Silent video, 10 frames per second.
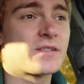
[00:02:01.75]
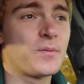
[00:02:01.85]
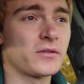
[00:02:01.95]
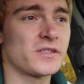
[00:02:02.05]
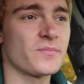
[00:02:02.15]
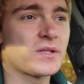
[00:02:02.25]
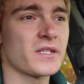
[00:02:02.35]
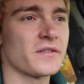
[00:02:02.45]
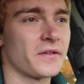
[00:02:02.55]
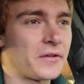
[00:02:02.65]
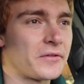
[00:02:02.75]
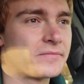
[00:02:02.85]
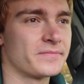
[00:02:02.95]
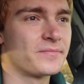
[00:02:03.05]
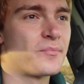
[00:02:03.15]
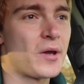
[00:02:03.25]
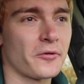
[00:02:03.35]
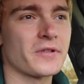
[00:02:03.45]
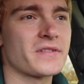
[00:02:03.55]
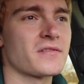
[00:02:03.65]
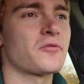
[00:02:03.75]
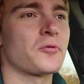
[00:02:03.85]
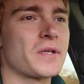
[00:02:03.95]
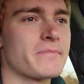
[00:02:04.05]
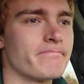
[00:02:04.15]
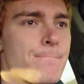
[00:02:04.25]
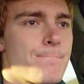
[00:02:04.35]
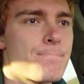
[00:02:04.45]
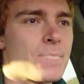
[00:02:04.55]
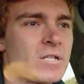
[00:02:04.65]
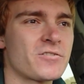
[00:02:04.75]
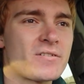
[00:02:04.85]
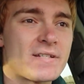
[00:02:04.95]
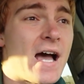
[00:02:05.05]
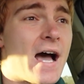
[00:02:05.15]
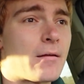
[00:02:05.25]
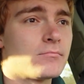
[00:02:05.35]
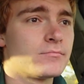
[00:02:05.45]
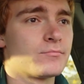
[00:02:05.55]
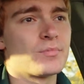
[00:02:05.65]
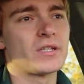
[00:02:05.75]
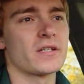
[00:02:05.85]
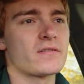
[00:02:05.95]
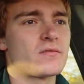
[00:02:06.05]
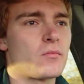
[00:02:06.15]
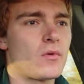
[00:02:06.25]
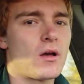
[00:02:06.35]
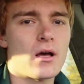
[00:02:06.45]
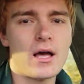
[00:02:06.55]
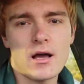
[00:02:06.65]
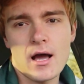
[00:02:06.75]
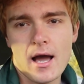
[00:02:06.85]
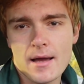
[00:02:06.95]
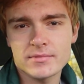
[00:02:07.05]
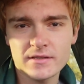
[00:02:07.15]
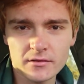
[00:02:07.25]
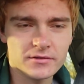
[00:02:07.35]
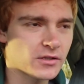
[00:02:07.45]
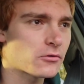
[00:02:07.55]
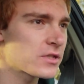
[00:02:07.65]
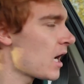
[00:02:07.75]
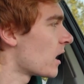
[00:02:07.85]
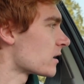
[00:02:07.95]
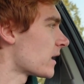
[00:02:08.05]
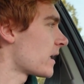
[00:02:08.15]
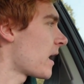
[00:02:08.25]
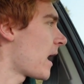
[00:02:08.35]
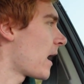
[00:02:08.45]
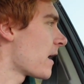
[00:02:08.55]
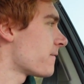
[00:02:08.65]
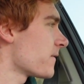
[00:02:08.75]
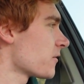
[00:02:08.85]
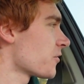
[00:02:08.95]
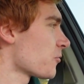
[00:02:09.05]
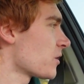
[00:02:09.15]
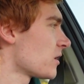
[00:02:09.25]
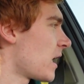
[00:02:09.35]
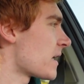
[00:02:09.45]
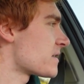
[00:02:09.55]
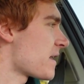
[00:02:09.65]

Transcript: supposed to be, you know, berries and cream. It's just not. Because I'm still so young, and I, I fail to realize